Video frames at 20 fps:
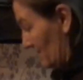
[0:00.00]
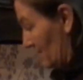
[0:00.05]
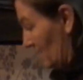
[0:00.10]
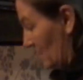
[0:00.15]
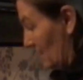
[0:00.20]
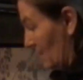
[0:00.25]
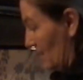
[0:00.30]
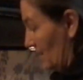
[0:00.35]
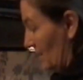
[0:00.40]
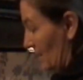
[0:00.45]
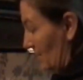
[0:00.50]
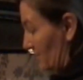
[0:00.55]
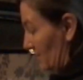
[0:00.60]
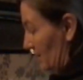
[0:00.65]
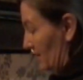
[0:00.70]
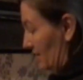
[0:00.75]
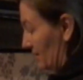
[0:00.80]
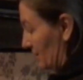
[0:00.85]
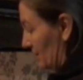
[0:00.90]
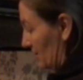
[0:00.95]
and I'm going
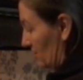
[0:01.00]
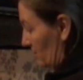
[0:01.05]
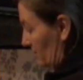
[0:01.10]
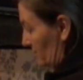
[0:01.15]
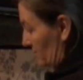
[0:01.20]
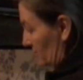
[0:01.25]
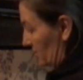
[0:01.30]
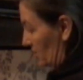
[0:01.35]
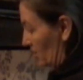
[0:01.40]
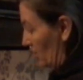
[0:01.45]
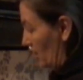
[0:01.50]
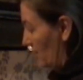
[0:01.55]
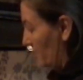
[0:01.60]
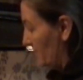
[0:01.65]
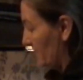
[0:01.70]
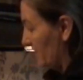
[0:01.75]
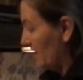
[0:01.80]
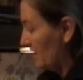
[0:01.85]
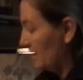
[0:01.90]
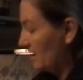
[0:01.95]
to set over the
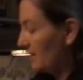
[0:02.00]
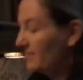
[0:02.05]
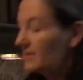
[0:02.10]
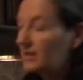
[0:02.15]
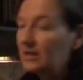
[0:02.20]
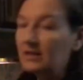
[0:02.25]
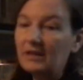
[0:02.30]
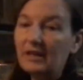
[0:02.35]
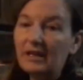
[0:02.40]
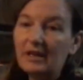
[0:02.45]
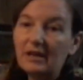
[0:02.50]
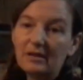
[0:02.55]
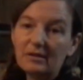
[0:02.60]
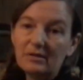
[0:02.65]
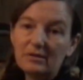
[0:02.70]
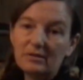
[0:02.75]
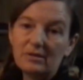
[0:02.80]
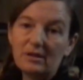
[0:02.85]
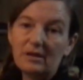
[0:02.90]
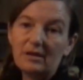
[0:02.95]
top, and I'm going to let it
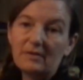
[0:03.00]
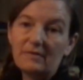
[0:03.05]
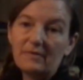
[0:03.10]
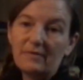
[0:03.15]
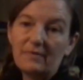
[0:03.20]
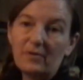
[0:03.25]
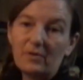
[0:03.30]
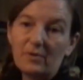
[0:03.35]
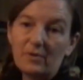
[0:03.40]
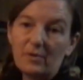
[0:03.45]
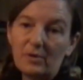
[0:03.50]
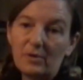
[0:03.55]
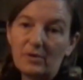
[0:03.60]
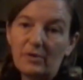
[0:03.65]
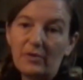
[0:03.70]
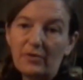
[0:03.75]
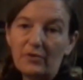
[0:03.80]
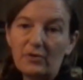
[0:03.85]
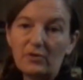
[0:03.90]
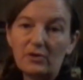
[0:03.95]
sit for
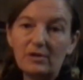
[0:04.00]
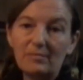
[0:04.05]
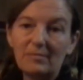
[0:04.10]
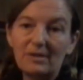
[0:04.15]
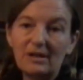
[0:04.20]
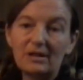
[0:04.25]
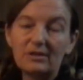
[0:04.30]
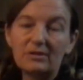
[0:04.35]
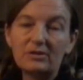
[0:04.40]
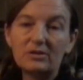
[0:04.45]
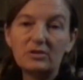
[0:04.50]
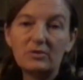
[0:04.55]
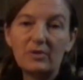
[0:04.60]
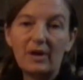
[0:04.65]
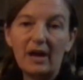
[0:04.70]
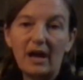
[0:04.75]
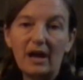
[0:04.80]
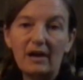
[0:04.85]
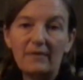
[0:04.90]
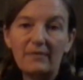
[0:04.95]
30 minutes to a
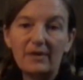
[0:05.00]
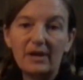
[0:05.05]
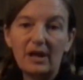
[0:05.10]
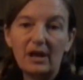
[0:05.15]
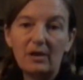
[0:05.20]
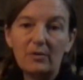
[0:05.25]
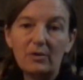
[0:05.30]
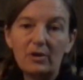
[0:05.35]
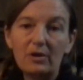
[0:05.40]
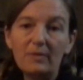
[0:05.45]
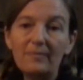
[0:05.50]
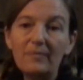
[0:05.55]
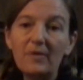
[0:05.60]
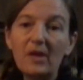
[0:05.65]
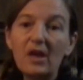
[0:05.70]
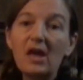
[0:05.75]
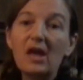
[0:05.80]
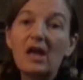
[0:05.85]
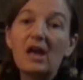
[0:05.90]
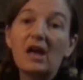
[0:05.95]
half an hour.
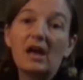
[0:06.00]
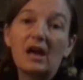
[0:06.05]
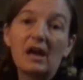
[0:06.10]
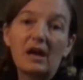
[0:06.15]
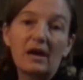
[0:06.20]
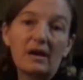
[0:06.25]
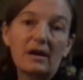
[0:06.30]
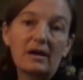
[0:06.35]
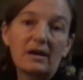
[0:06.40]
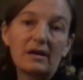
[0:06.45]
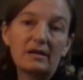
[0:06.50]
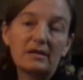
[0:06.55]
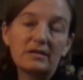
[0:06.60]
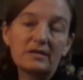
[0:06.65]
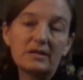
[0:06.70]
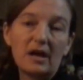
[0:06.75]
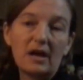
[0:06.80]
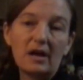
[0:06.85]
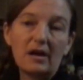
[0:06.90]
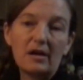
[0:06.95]
And
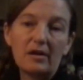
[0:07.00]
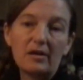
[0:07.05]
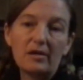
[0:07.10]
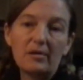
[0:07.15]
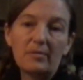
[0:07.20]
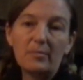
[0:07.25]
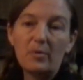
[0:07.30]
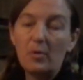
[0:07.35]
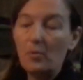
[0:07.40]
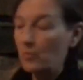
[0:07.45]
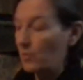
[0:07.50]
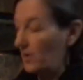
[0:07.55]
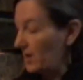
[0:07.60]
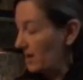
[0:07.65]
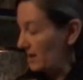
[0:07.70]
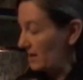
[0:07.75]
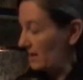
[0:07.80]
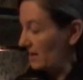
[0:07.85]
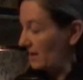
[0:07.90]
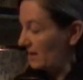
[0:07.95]

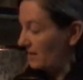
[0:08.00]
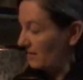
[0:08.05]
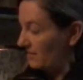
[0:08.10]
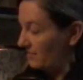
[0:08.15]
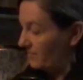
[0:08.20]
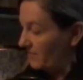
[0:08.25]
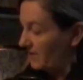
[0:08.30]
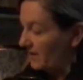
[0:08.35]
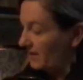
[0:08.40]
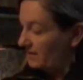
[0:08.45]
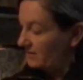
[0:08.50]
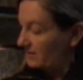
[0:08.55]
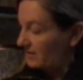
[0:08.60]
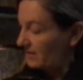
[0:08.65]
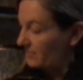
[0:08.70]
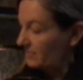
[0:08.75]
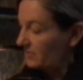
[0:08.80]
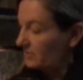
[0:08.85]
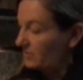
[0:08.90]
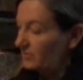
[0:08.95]
when it peaks
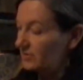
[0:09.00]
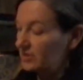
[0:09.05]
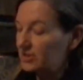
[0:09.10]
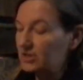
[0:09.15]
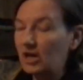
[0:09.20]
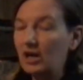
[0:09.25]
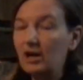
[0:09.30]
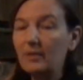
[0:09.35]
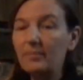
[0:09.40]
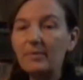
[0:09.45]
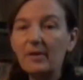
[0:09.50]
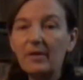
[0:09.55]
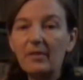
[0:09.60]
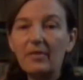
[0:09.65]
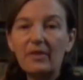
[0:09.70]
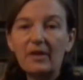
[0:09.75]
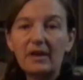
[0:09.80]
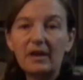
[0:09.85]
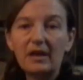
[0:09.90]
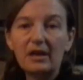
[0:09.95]
up to the top,
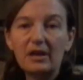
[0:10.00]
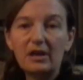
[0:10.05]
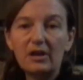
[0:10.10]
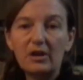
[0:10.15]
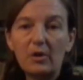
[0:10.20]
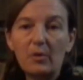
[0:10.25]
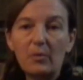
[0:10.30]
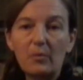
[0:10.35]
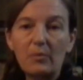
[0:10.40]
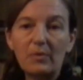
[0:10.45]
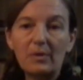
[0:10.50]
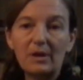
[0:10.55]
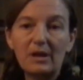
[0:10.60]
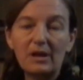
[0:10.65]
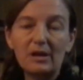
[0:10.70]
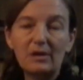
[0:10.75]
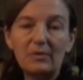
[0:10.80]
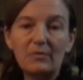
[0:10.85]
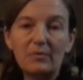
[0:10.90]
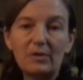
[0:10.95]
then
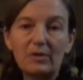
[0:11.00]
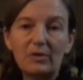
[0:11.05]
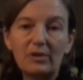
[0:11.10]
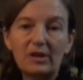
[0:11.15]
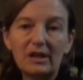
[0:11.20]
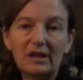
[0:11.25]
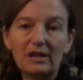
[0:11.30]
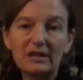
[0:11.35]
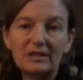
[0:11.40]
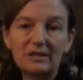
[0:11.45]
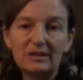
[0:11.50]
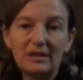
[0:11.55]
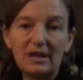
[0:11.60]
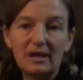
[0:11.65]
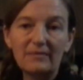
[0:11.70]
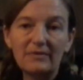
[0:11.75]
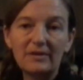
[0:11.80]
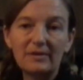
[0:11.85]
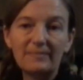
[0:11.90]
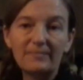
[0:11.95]
we will get it into the
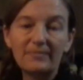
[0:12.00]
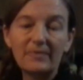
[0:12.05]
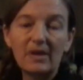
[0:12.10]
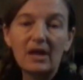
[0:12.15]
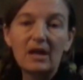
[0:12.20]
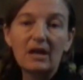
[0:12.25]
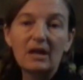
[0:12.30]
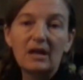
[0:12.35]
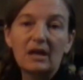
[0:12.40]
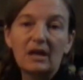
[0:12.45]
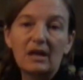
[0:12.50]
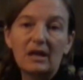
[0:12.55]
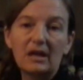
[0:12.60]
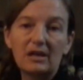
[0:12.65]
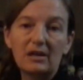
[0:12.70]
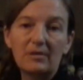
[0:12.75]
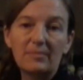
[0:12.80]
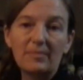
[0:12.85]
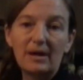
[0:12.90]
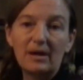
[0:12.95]
oven.
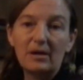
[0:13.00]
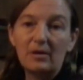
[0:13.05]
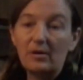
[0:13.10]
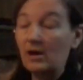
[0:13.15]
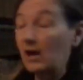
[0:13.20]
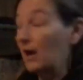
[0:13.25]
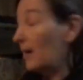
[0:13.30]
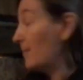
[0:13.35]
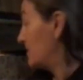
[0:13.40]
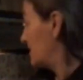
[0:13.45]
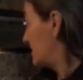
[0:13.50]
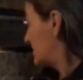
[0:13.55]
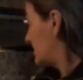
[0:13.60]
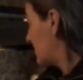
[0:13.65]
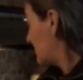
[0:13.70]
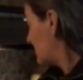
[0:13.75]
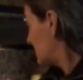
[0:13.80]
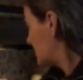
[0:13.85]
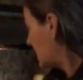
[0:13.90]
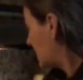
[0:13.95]
I'm going to set my